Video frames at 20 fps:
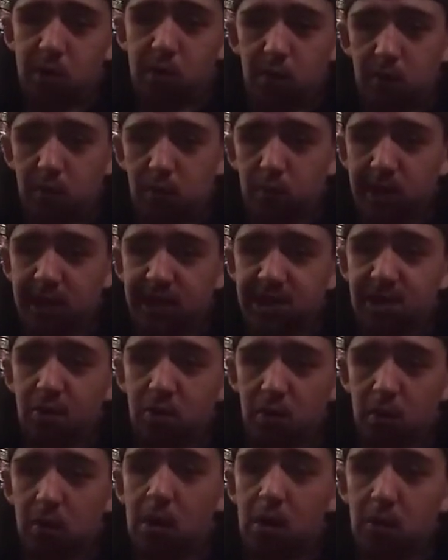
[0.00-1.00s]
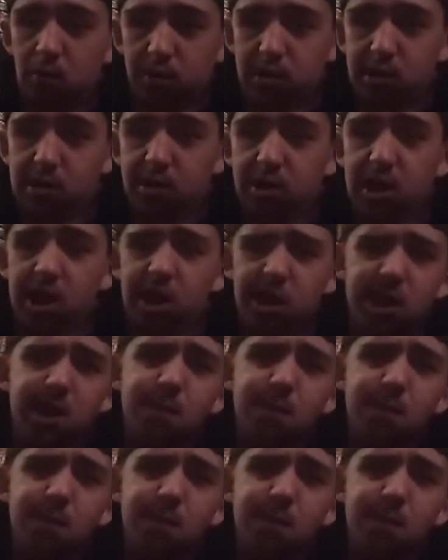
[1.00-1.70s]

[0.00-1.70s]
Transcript: he knew the law was going to change.